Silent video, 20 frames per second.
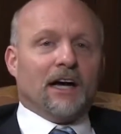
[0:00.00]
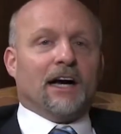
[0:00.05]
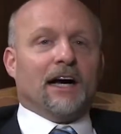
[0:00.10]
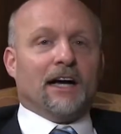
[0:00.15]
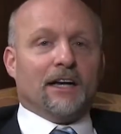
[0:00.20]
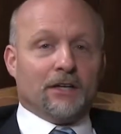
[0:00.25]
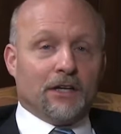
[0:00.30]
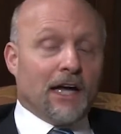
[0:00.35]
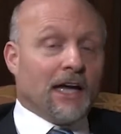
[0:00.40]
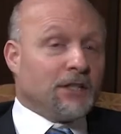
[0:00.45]

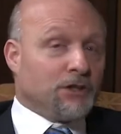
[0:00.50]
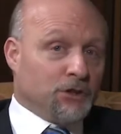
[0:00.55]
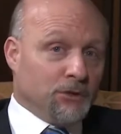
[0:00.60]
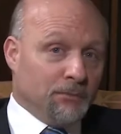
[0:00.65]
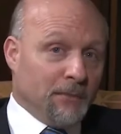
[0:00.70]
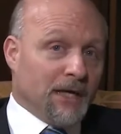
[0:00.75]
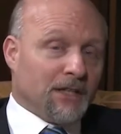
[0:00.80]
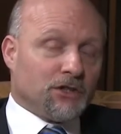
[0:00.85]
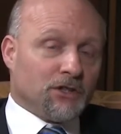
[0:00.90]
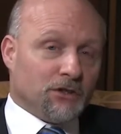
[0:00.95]
And as you
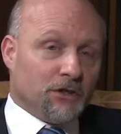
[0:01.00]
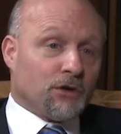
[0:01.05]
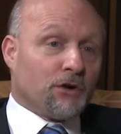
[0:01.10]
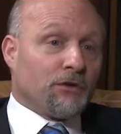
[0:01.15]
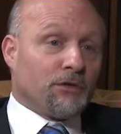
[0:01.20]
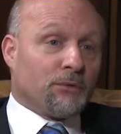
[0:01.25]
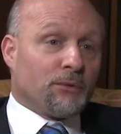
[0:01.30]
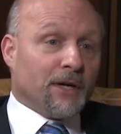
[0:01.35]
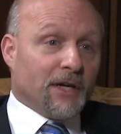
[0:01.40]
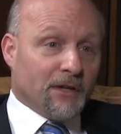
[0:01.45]
mentioned, there
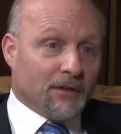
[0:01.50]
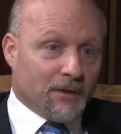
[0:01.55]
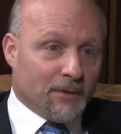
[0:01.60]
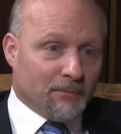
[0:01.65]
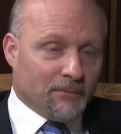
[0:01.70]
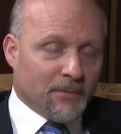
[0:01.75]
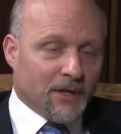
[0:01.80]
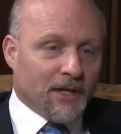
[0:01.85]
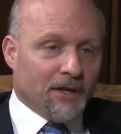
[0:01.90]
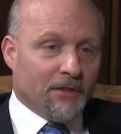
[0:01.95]
are three of
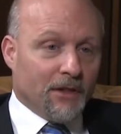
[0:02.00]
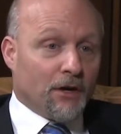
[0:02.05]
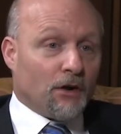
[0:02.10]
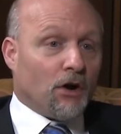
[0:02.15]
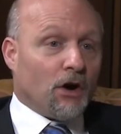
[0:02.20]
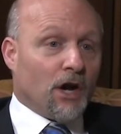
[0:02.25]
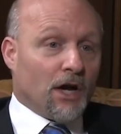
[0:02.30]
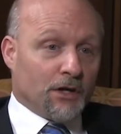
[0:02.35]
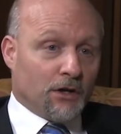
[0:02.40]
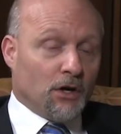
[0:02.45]
them that
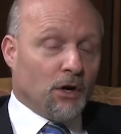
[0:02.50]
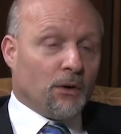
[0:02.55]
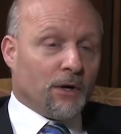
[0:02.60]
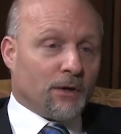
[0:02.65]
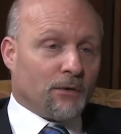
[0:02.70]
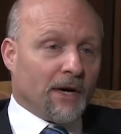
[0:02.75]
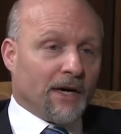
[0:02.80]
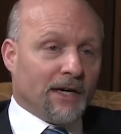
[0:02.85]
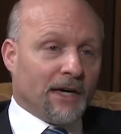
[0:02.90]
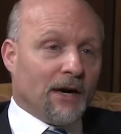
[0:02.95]
are
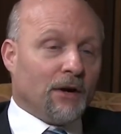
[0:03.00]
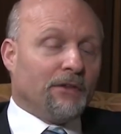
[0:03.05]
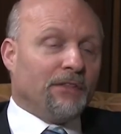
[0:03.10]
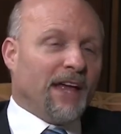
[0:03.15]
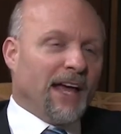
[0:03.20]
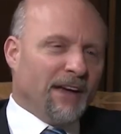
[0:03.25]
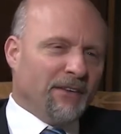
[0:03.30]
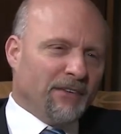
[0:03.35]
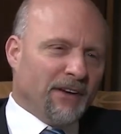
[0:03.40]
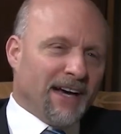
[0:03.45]
ongoing right now. And
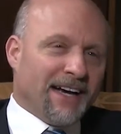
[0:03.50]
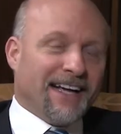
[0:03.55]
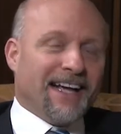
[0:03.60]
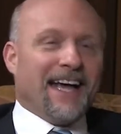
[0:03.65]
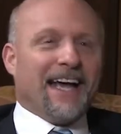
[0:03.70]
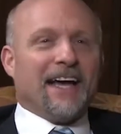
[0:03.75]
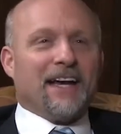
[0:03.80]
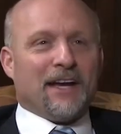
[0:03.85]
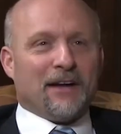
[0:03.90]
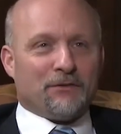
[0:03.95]
they,
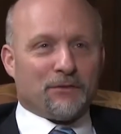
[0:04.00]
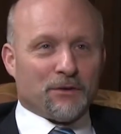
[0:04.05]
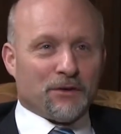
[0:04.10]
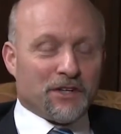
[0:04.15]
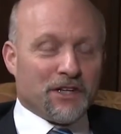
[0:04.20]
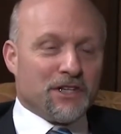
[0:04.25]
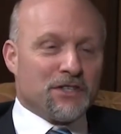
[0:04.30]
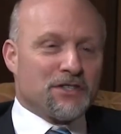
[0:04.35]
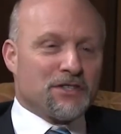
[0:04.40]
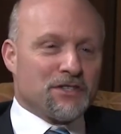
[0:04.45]
again, have
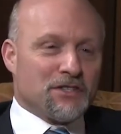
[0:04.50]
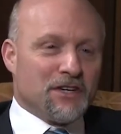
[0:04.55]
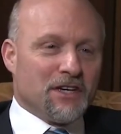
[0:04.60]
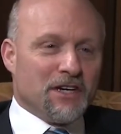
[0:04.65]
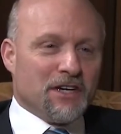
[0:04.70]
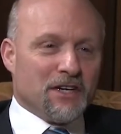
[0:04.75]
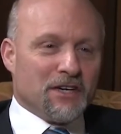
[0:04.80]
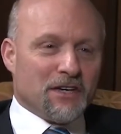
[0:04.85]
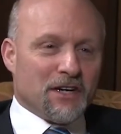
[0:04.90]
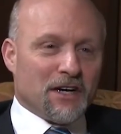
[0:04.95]
released
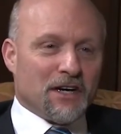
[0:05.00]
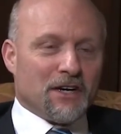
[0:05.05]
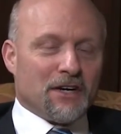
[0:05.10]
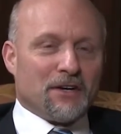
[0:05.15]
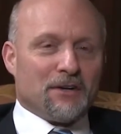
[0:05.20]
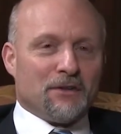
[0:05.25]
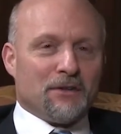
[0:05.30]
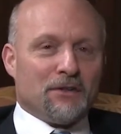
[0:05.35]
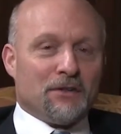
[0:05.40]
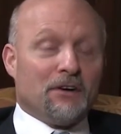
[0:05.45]

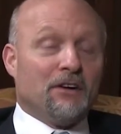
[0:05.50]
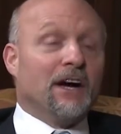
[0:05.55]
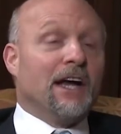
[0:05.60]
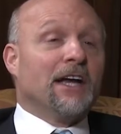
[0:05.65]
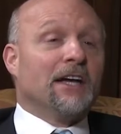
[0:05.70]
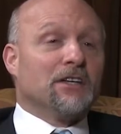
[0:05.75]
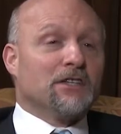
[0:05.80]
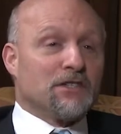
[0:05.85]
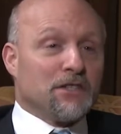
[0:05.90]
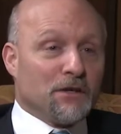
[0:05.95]
uh, the
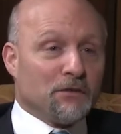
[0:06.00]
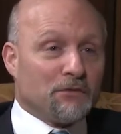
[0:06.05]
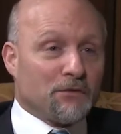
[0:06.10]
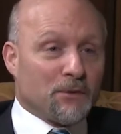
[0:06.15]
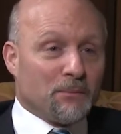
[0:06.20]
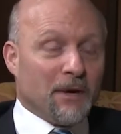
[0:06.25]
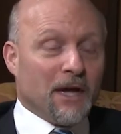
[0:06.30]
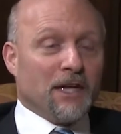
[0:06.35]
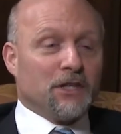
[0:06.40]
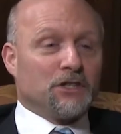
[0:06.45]
latest
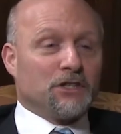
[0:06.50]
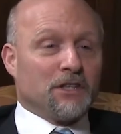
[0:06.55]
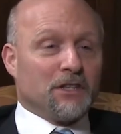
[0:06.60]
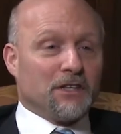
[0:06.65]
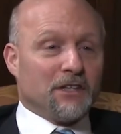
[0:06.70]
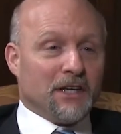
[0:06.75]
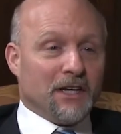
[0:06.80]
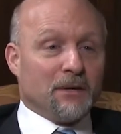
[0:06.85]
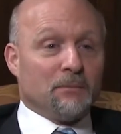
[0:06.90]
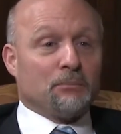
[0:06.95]

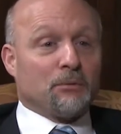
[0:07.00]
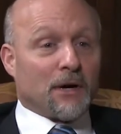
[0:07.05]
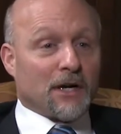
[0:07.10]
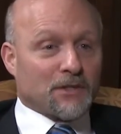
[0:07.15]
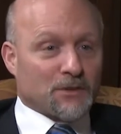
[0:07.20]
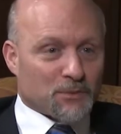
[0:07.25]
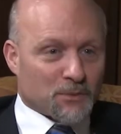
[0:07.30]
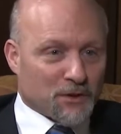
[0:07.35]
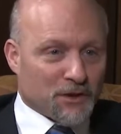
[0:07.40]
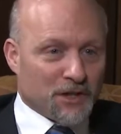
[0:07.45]
information in
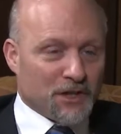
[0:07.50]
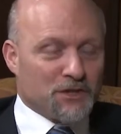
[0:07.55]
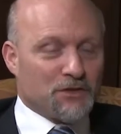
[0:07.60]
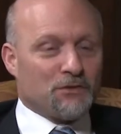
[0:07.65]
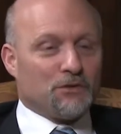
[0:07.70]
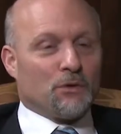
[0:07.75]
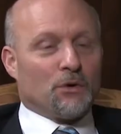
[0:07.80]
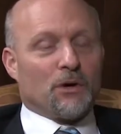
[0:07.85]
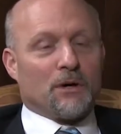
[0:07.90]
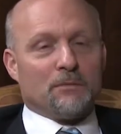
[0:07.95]
press release
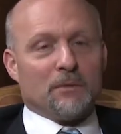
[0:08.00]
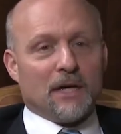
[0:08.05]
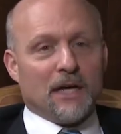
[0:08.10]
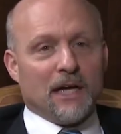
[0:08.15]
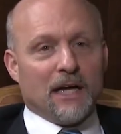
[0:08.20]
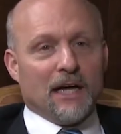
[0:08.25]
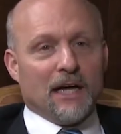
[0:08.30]
form.